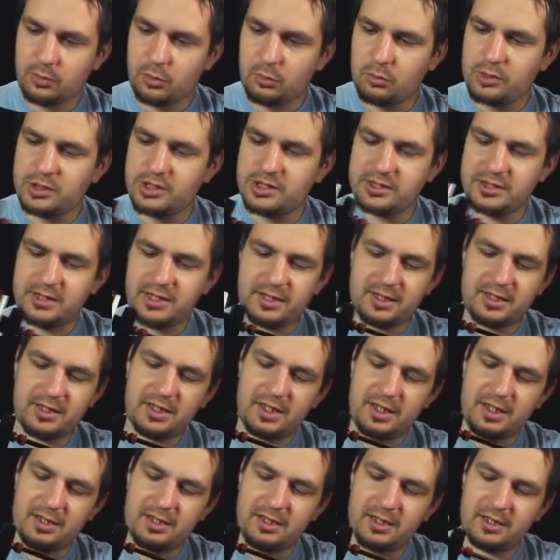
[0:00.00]
which is yet
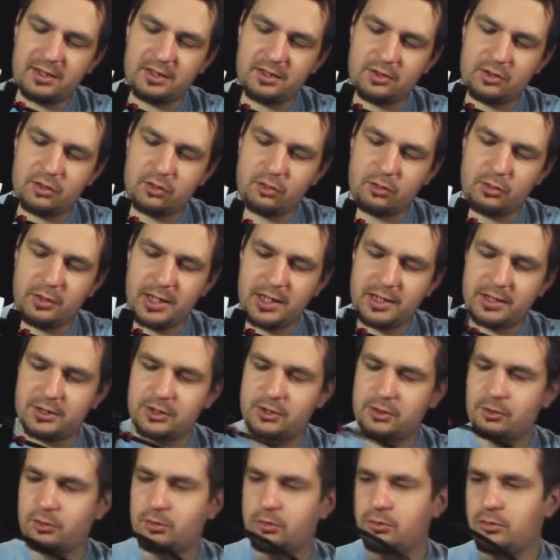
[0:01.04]
another great
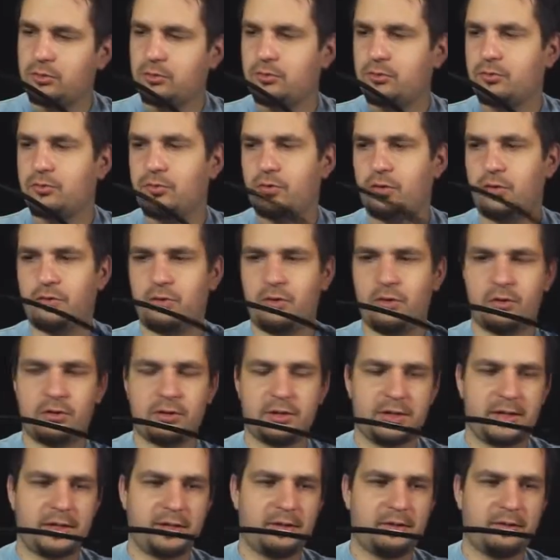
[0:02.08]
tool for
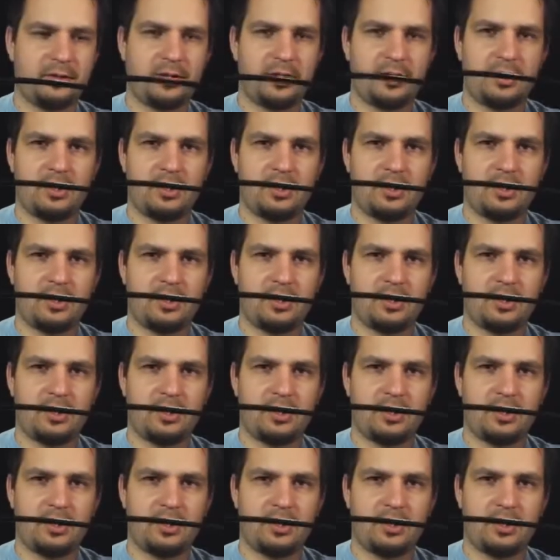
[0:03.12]
focusing.